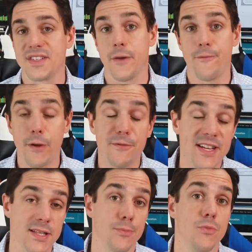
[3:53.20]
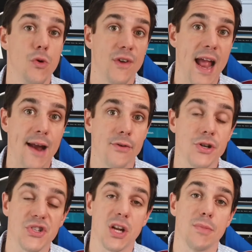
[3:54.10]
the 50 simple moving
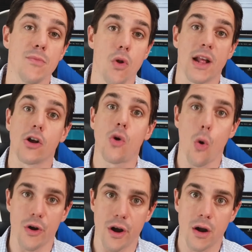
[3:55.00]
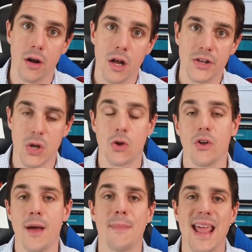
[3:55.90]
average is going to be more like a quarter. So I call
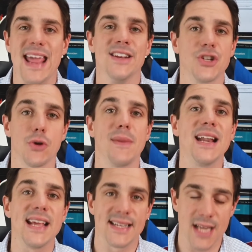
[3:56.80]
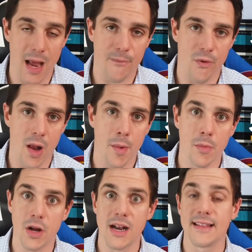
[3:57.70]
that my intermediate time frame.
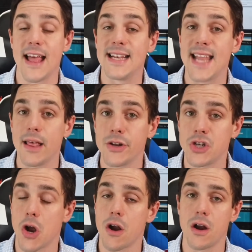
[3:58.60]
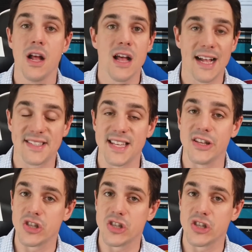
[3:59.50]
I'm looking at that daily chart, I see the